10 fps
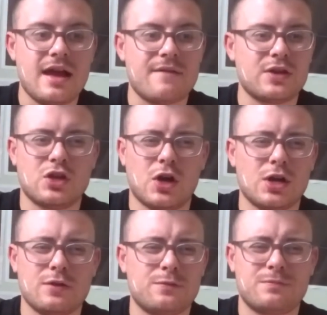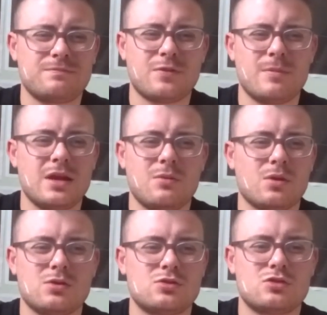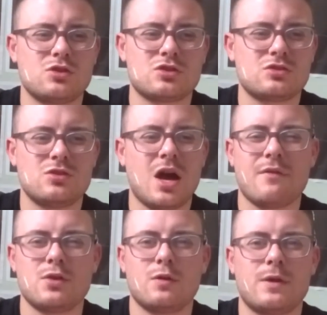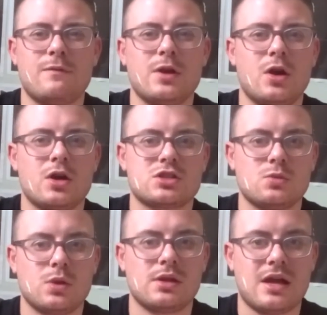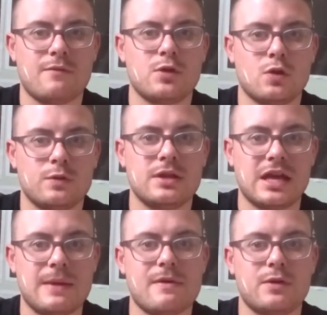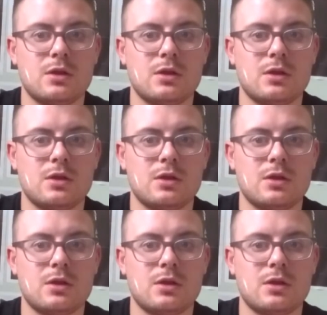I think Cardiff, for me, will just not have enough, and I think Arsenal will have enough in the game.